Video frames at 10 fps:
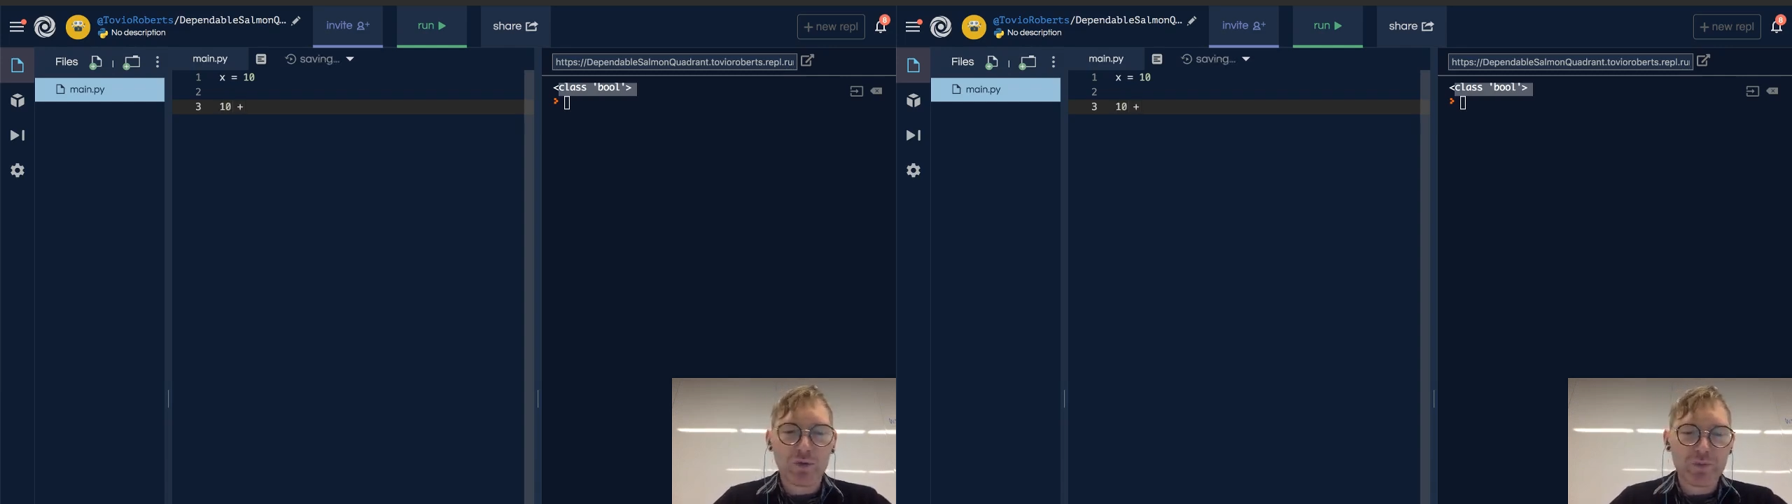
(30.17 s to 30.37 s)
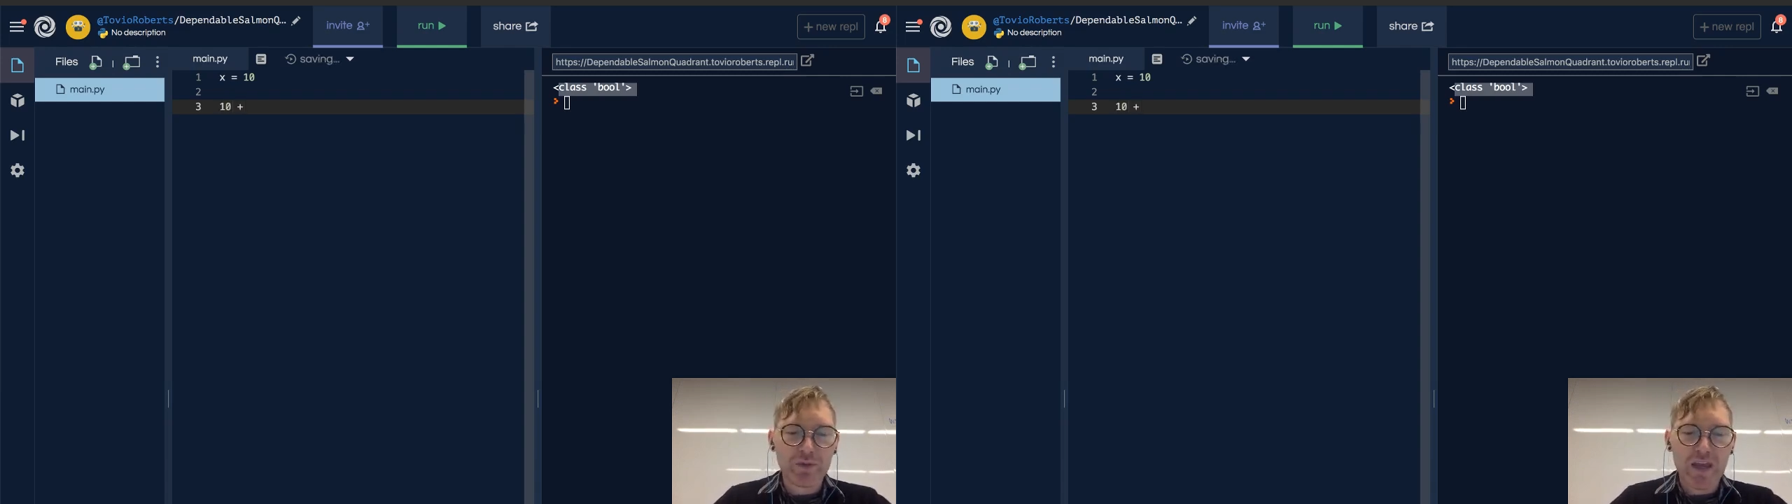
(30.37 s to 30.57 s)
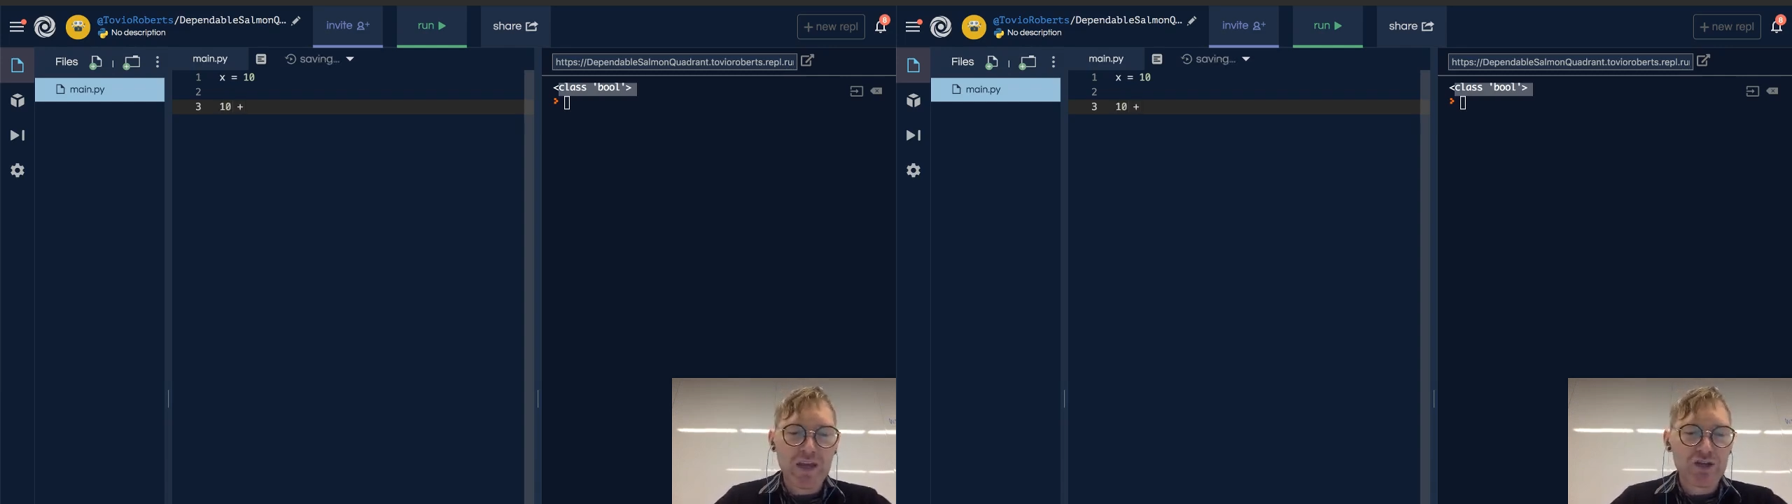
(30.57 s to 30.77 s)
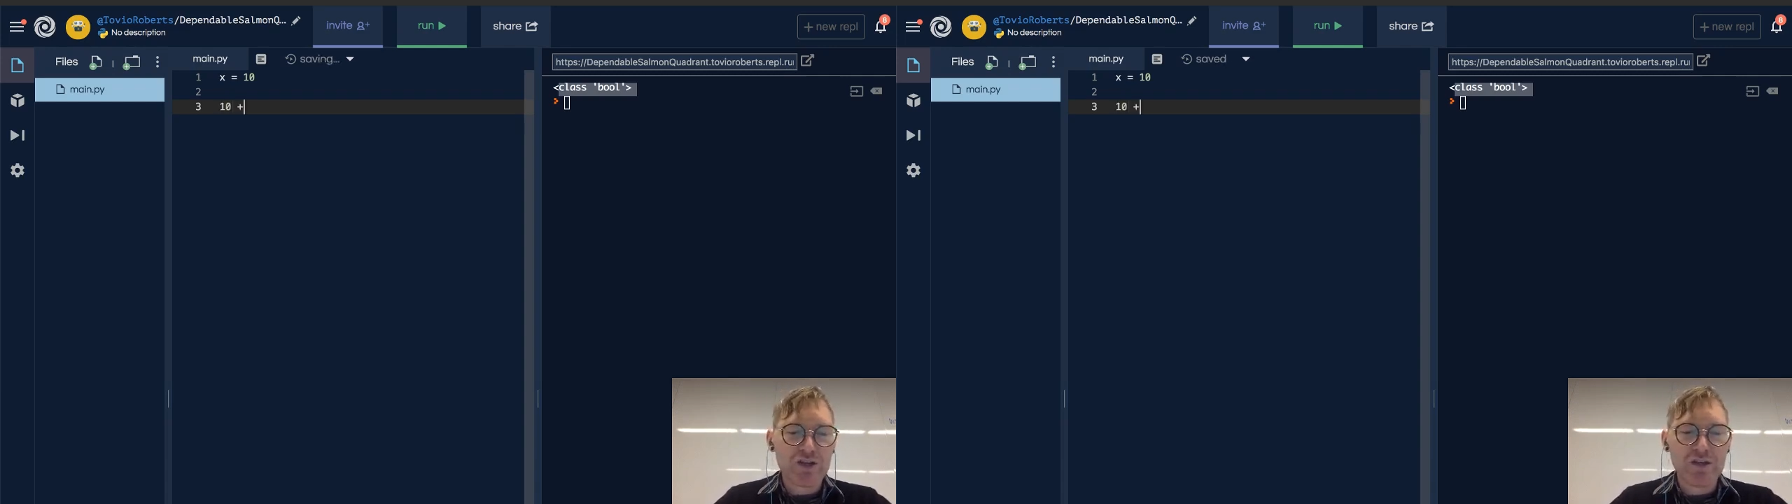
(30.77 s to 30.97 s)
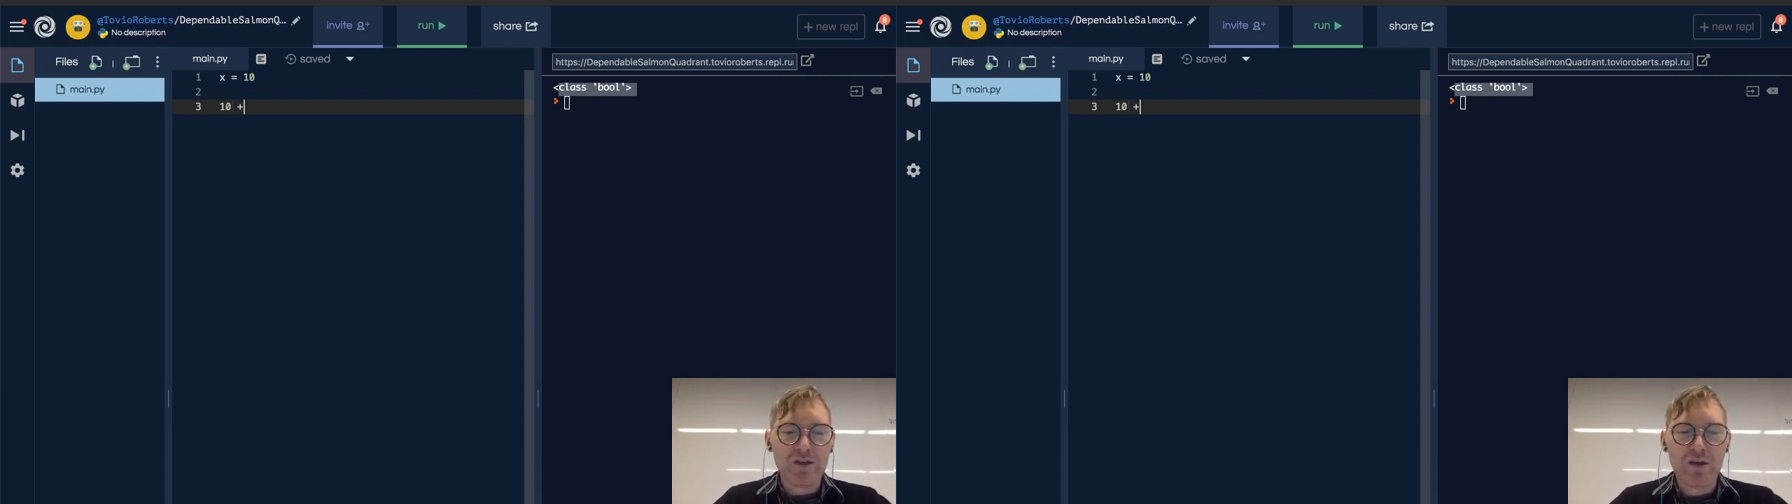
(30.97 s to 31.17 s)

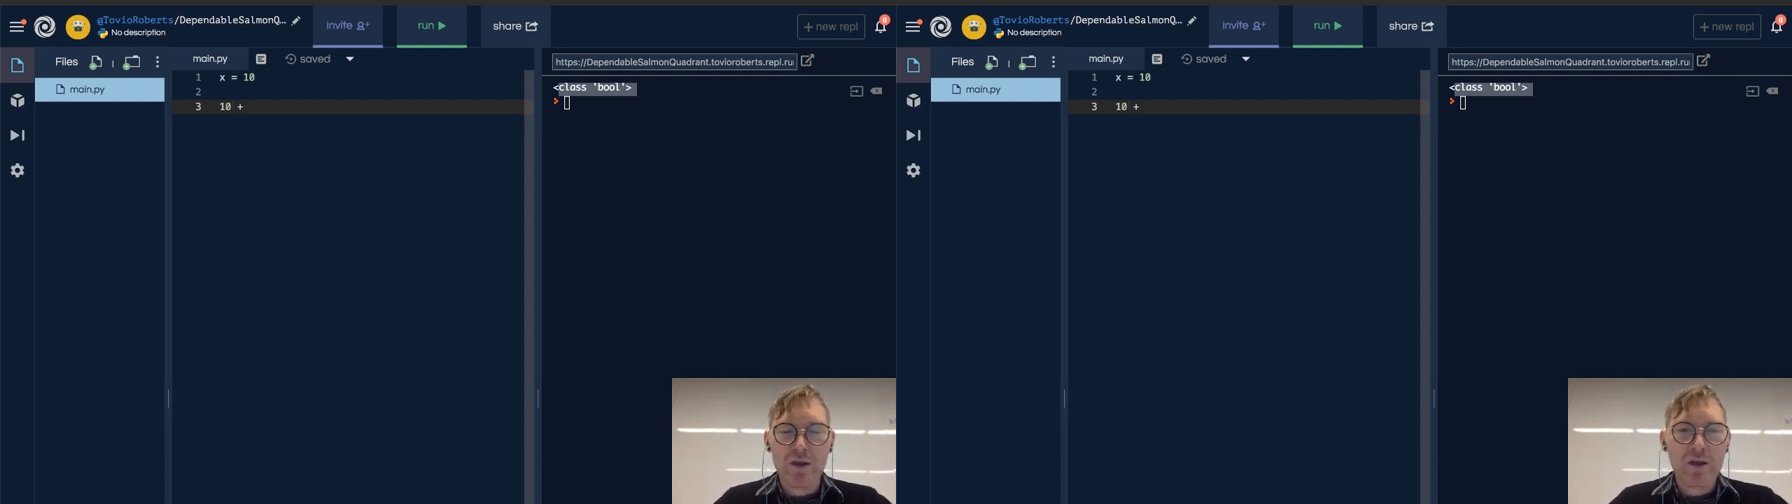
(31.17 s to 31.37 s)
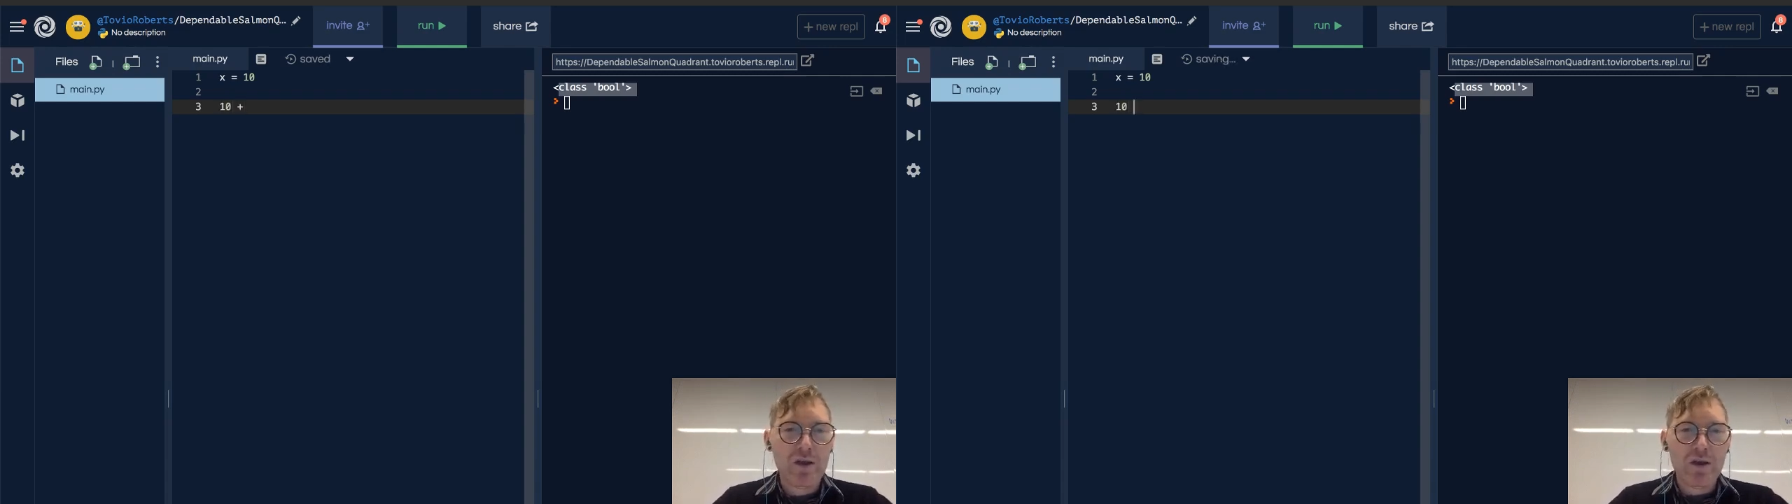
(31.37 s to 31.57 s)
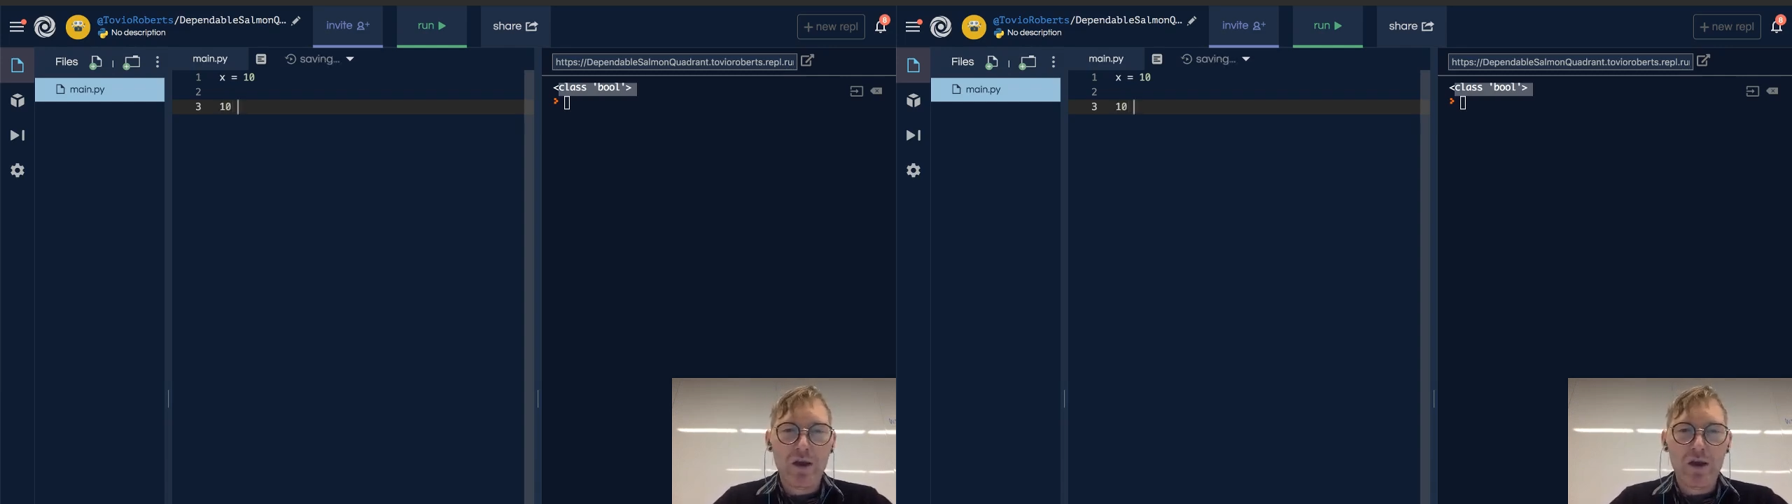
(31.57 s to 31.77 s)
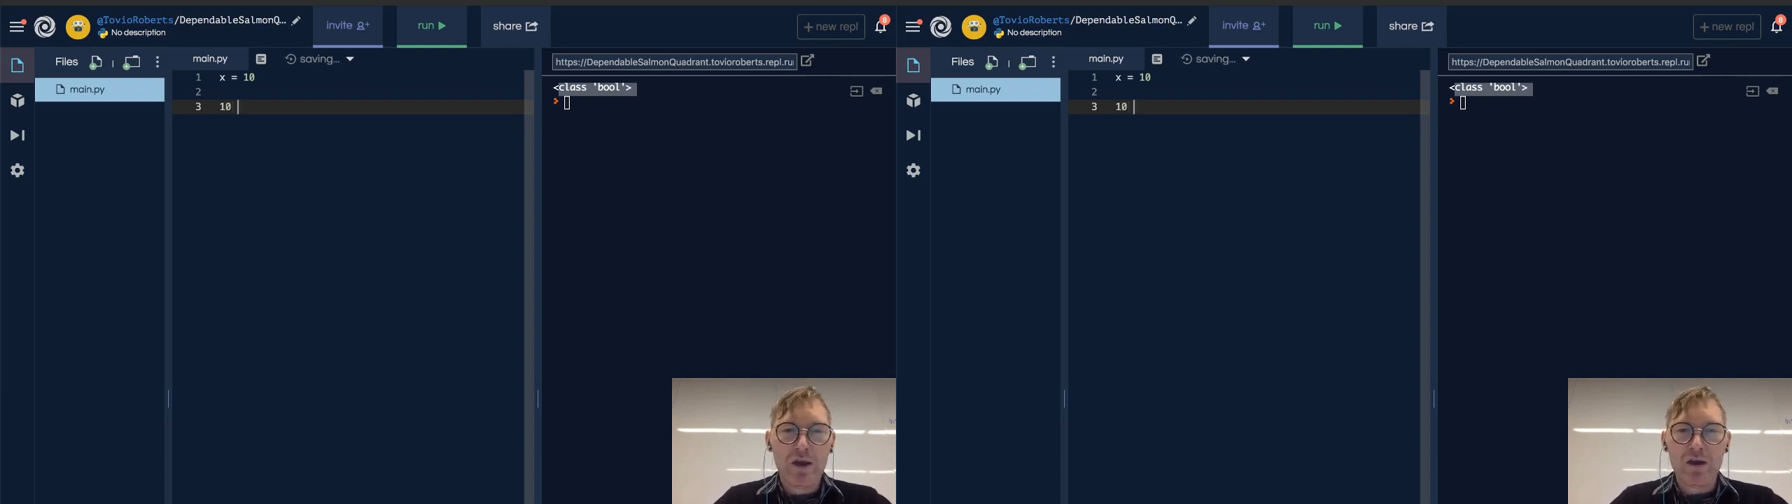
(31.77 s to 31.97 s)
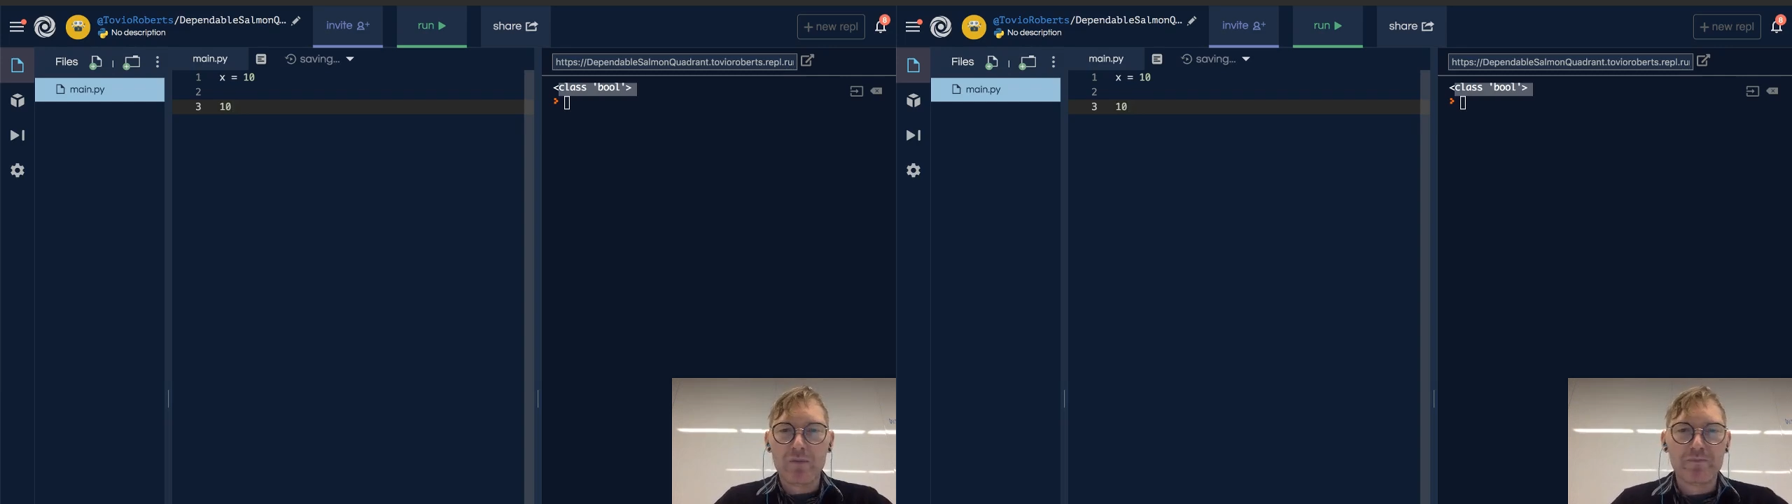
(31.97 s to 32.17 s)
multiplication,
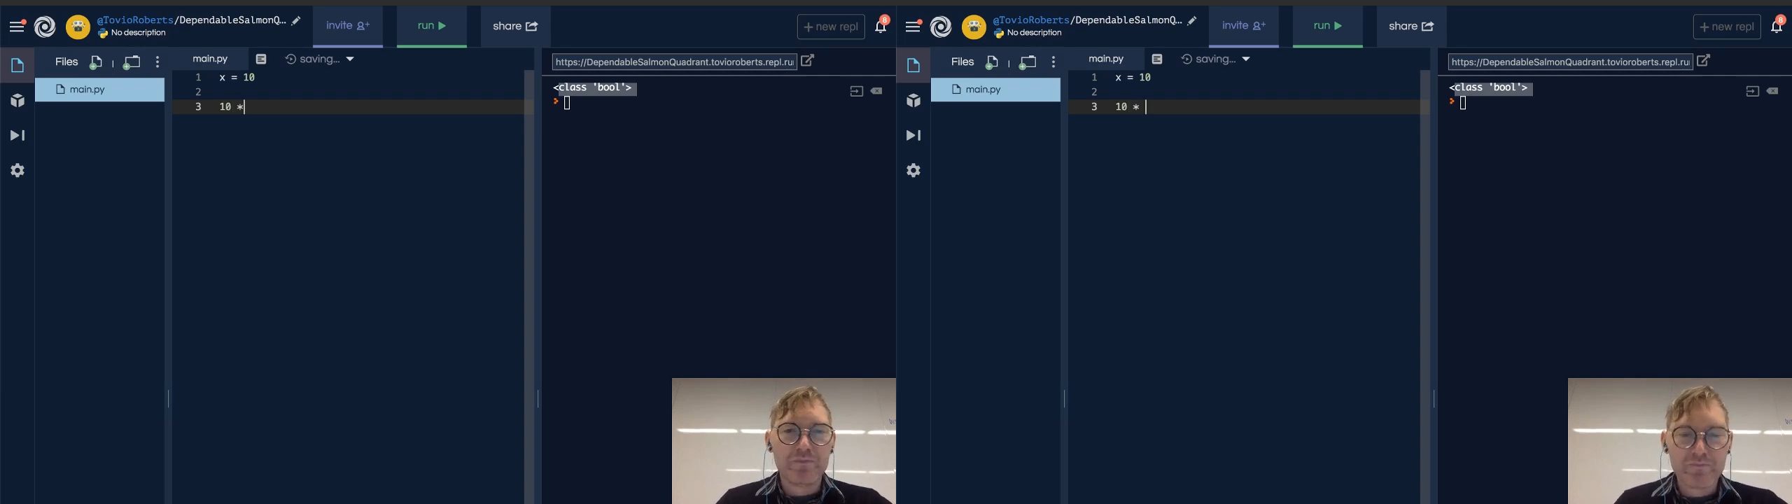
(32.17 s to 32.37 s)
um,